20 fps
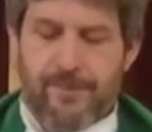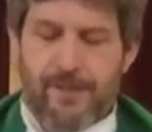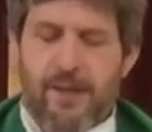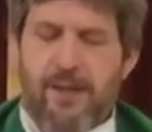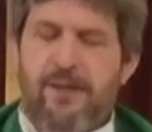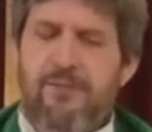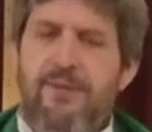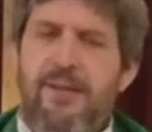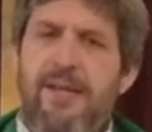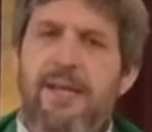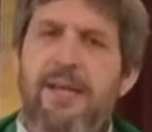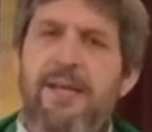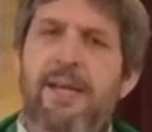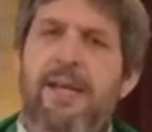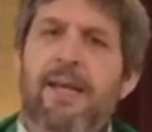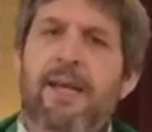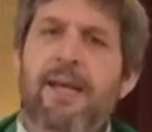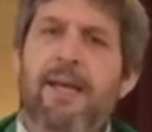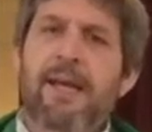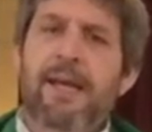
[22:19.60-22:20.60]
See,
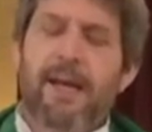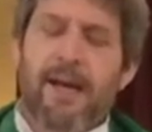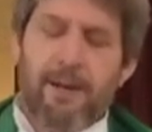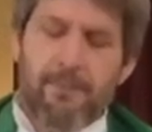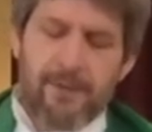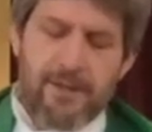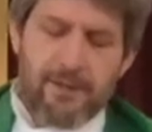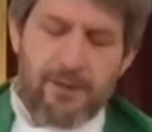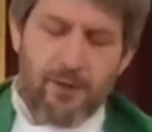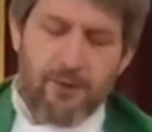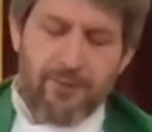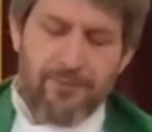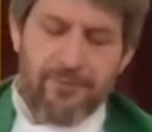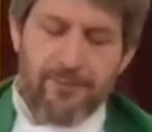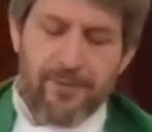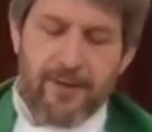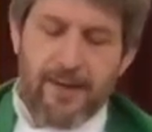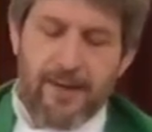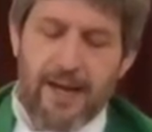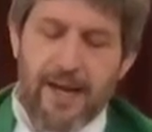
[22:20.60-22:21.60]
I want to go through
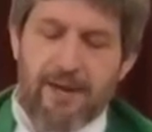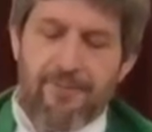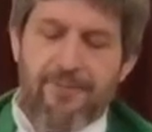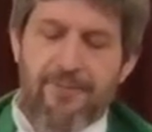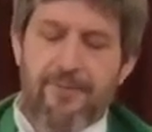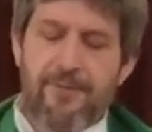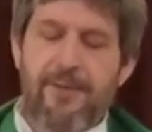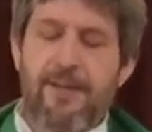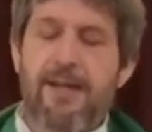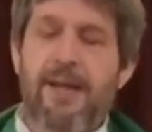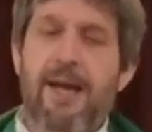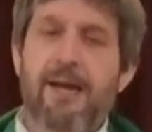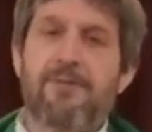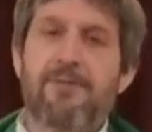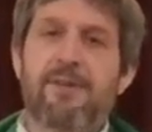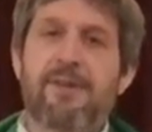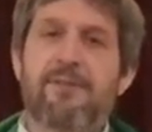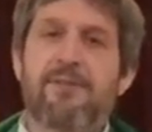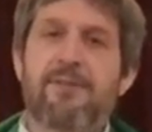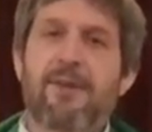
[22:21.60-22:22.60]
the laughter that
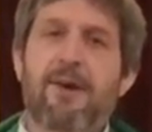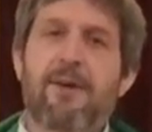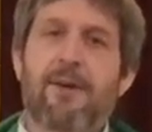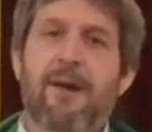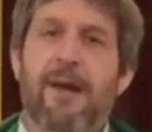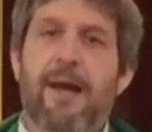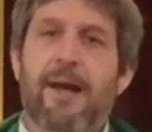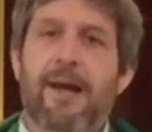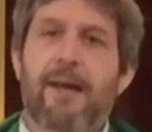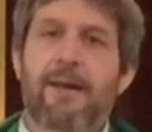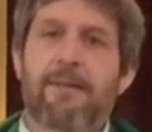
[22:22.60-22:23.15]
actually Sarah had.